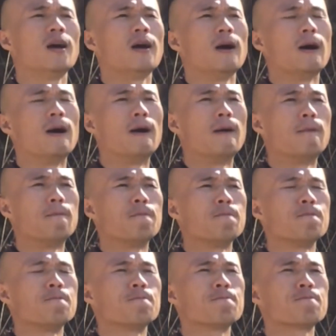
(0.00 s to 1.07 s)

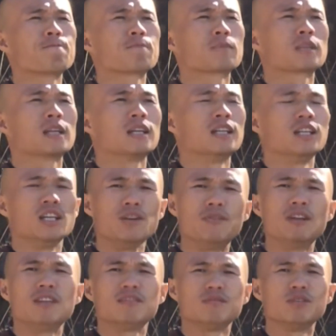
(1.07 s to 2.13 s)
Um,
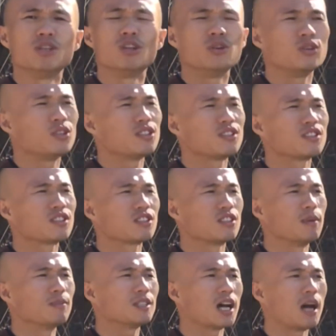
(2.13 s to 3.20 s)
even, you know, it's
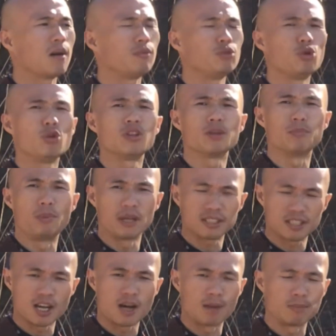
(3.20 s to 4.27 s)
sometime during the break
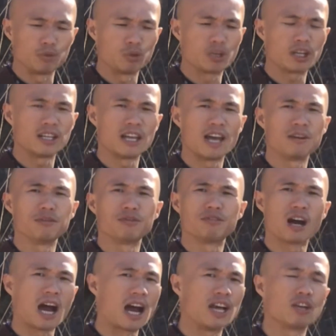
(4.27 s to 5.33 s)
time, you can have a
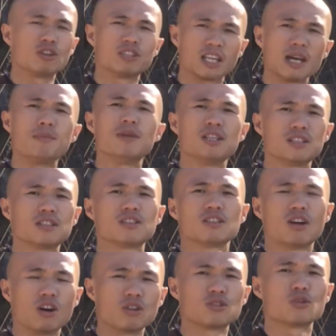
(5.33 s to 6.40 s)
5 or 10 minutes
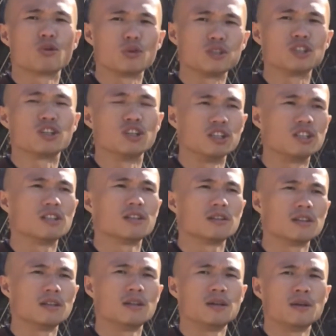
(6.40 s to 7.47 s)
also is good.
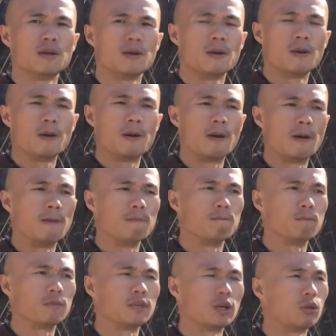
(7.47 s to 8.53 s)
Um,
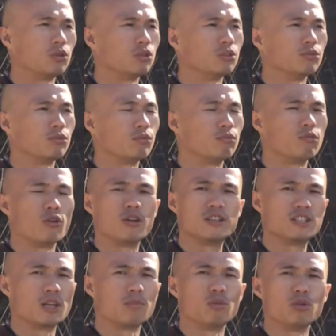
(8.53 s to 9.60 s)
there, for
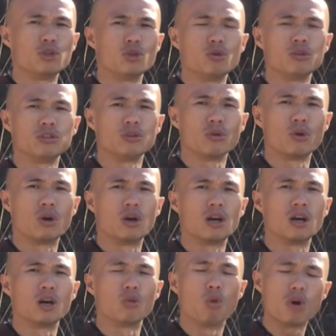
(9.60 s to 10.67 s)
example, during your
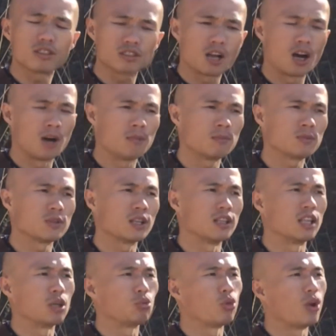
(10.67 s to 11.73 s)
uh, work times
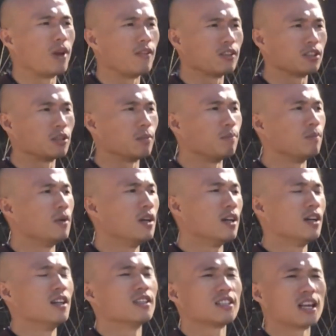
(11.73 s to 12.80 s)
and then you have some
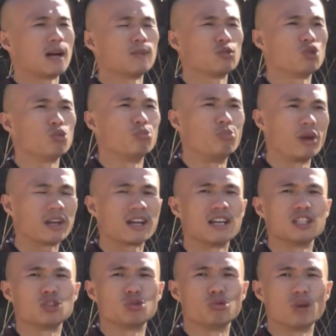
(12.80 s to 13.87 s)
time to break
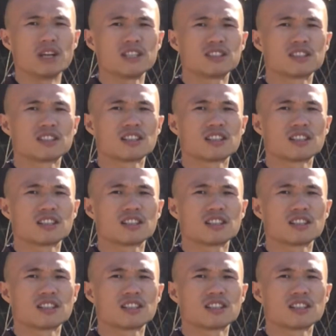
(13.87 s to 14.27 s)
and to rest